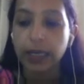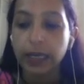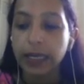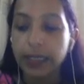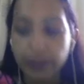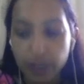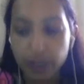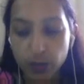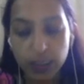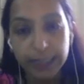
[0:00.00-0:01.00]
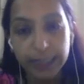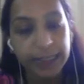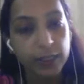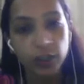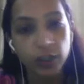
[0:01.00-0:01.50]
Individual
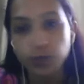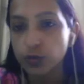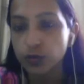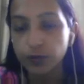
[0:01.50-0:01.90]
cannot move